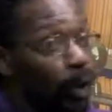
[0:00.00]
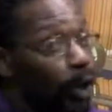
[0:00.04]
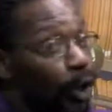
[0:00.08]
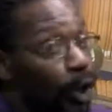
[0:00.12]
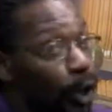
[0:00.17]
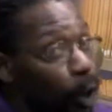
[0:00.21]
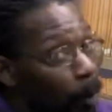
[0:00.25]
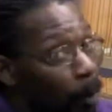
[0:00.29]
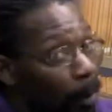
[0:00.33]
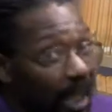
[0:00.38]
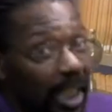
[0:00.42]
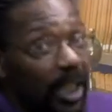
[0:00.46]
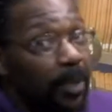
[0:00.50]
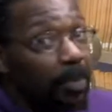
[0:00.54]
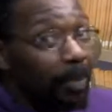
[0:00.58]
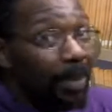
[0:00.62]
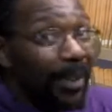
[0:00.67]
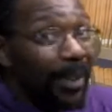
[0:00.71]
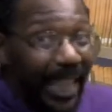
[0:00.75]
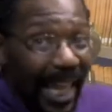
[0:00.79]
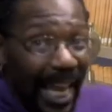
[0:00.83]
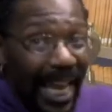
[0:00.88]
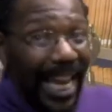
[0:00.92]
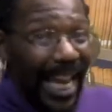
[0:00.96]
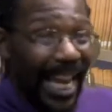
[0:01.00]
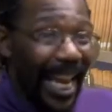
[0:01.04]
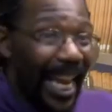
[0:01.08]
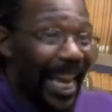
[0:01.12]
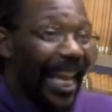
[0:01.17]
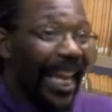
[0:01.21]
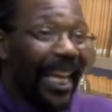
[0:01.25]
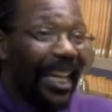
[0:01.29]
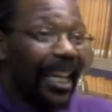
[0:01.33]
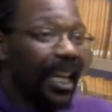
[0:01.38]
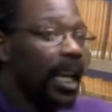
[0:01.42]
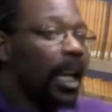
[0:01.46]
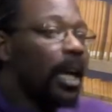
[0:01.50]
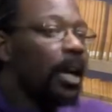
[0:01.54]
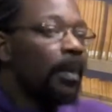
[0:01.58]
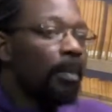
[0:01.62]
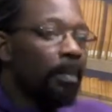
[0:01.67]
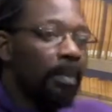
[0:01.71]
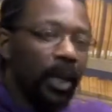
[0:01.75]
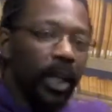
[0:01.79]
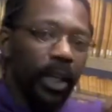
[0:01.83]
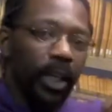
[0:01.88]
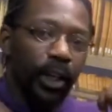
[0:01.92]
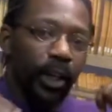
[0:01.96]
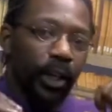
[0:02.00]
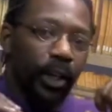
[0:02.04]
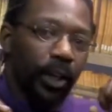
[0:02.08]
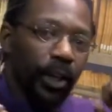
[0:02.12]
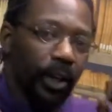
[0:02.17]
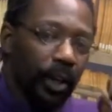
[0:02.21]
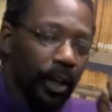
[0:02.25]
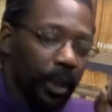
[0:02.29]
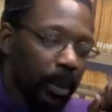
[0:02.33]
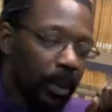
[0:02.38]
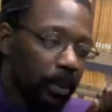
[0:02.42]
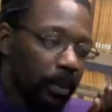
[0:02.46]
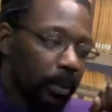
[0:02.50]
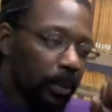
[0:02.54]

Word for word: nobody's playing, but you're